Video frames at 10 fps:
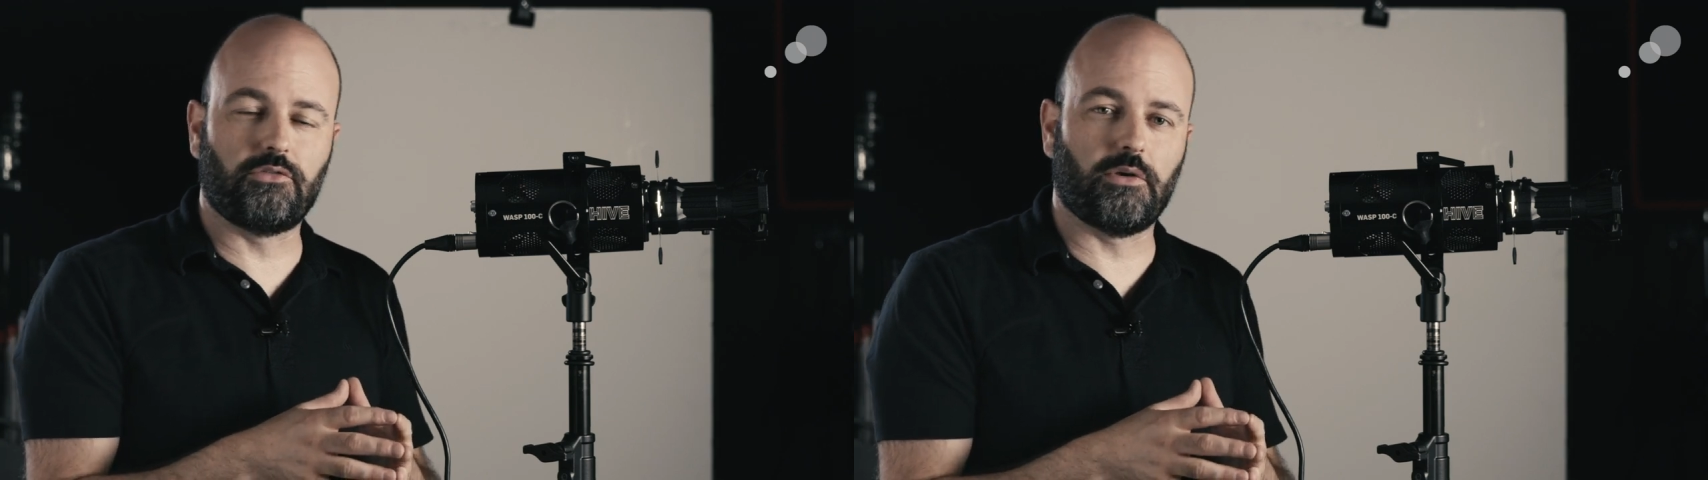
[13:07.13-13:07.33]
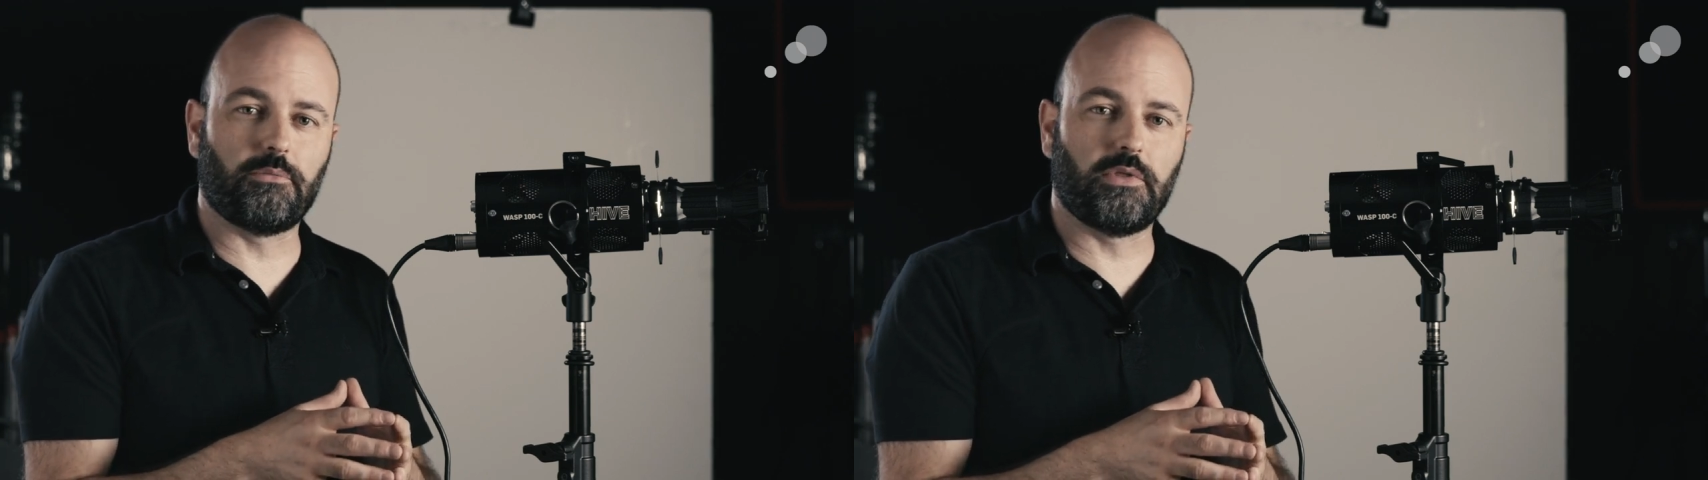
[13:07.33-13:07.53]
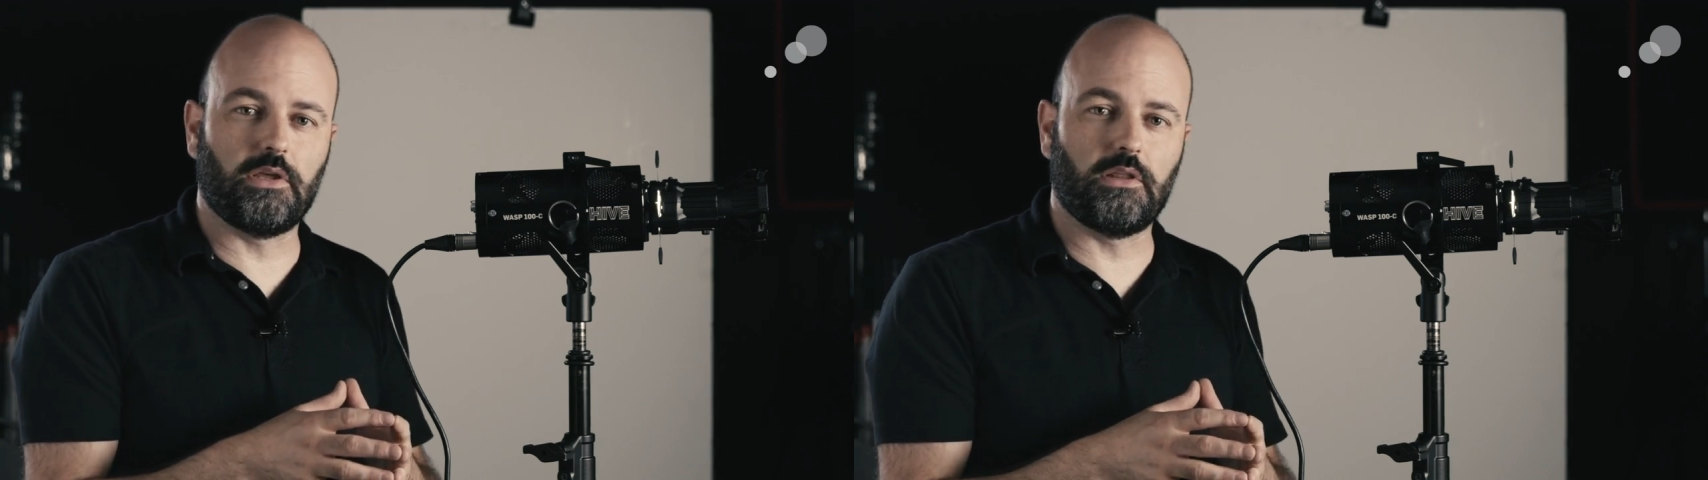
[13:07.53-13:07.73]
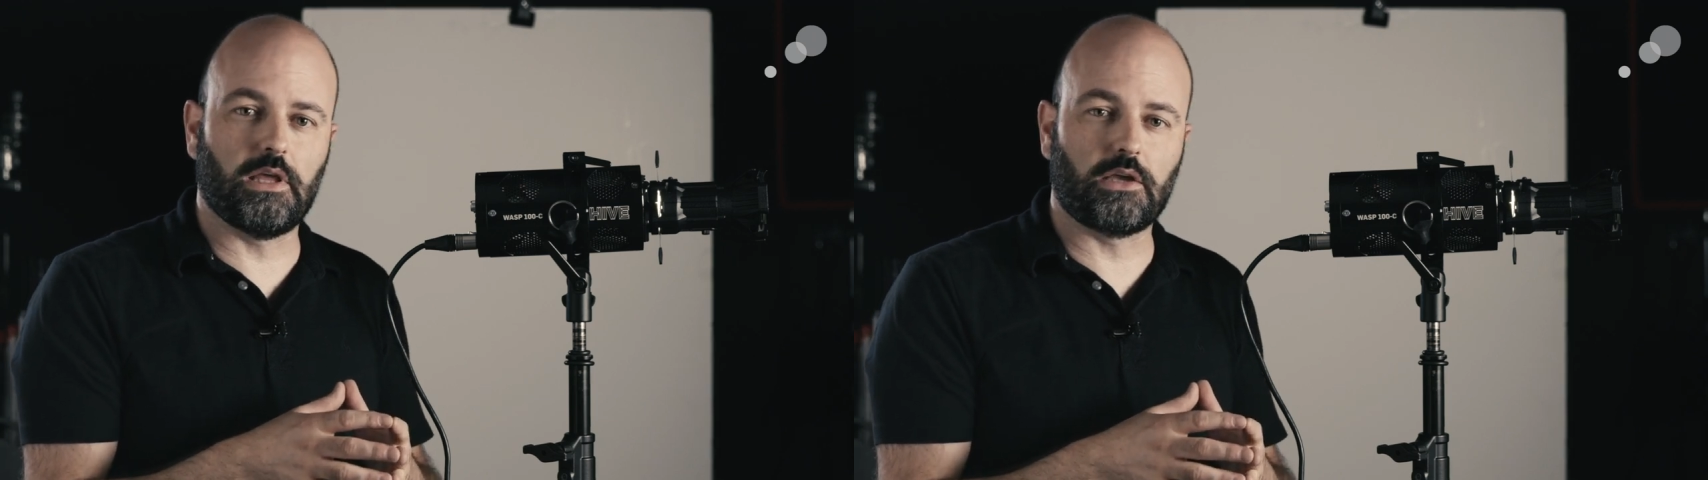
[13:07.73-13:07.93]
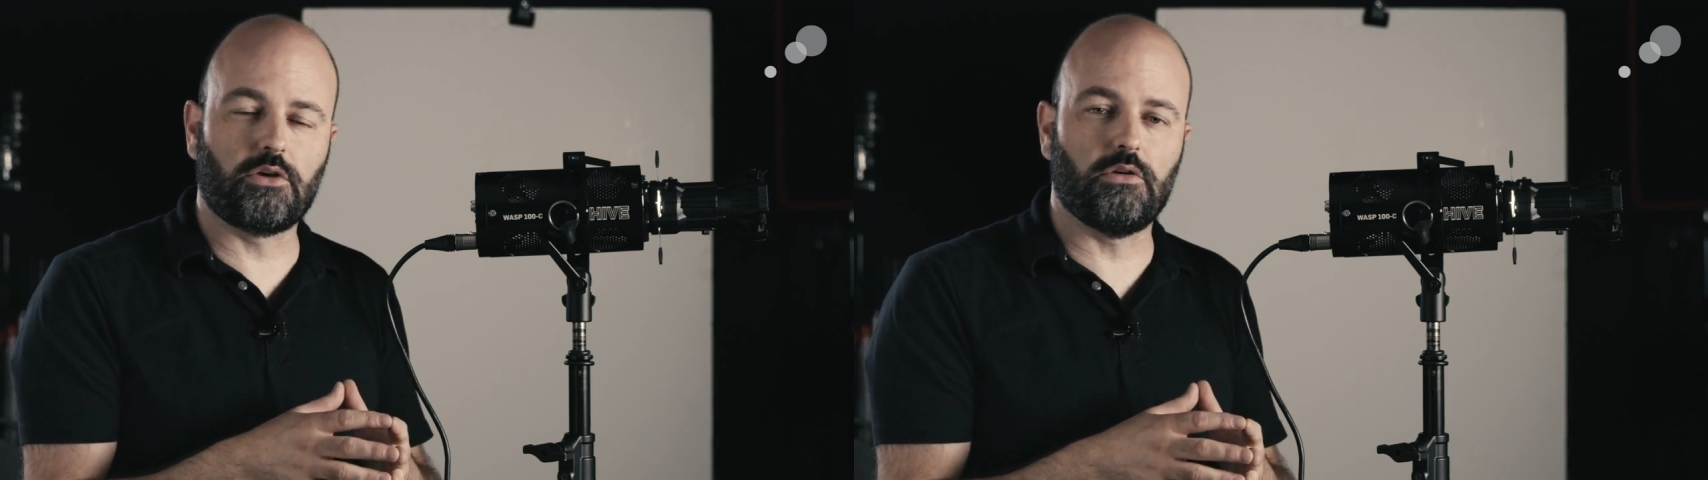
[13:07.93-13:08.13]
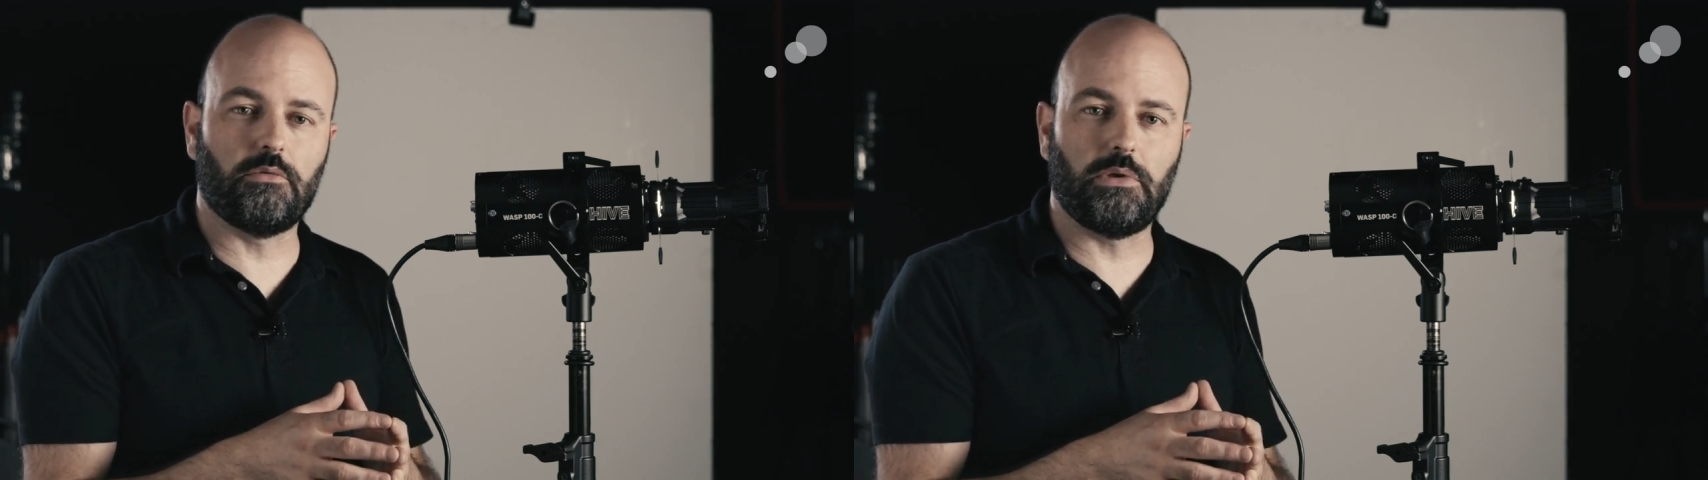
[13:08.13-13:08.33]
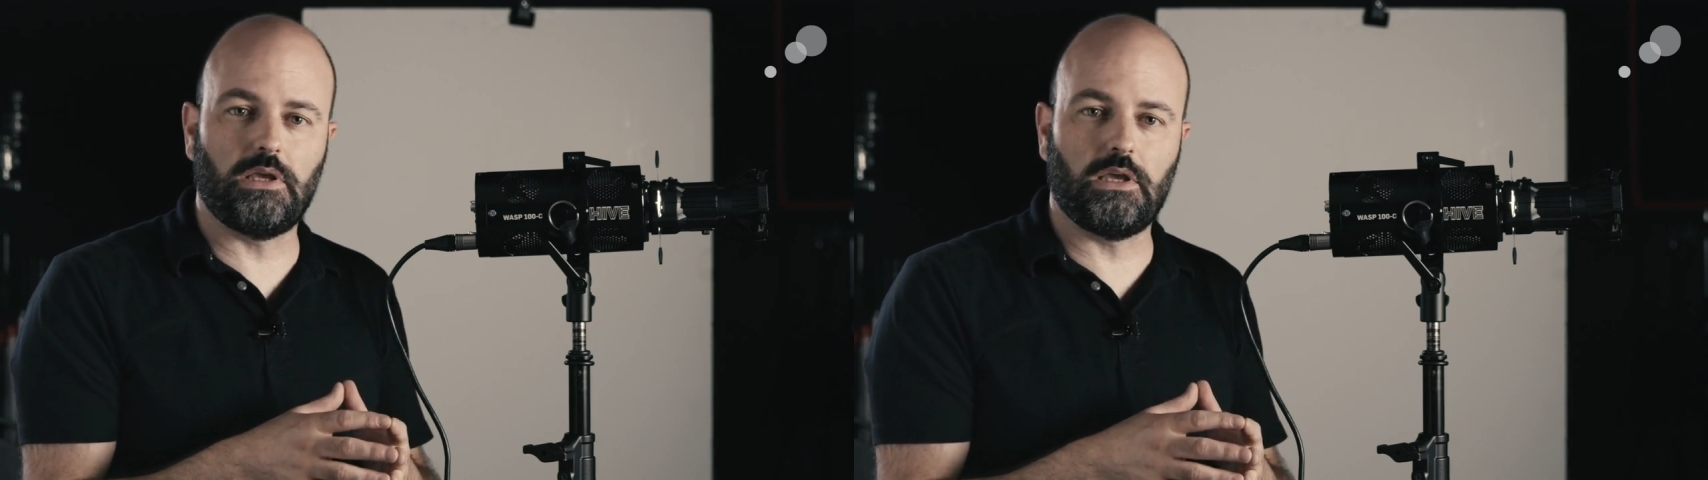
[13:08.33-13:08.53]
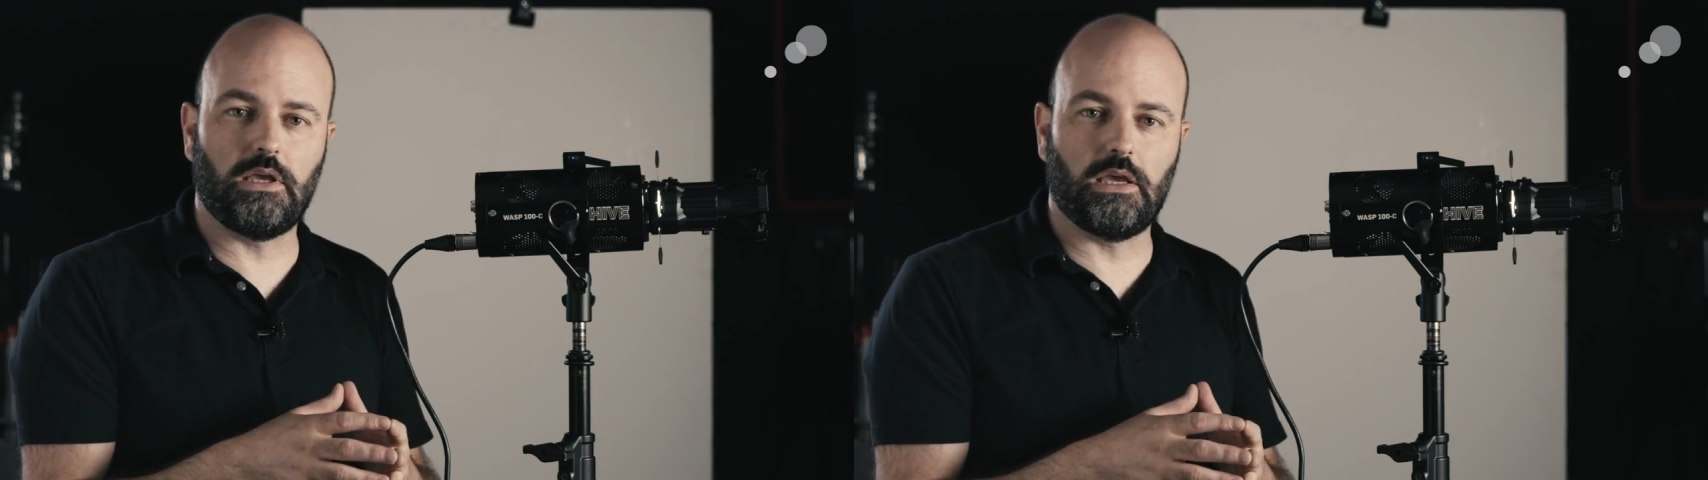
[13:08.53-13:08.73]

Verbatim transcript: something that could be